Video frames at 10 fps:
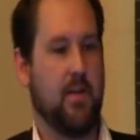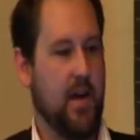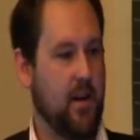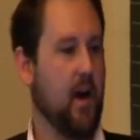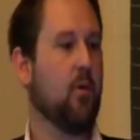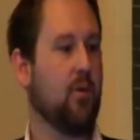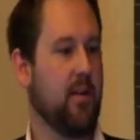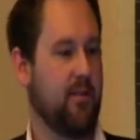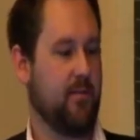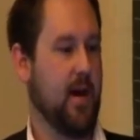They know all
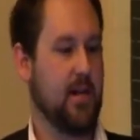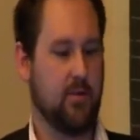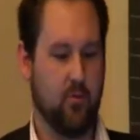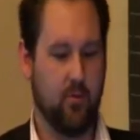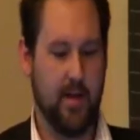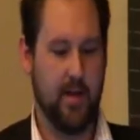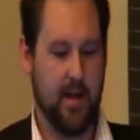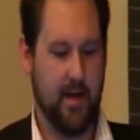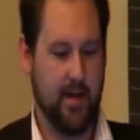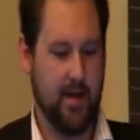the information will be
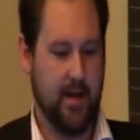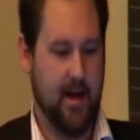there,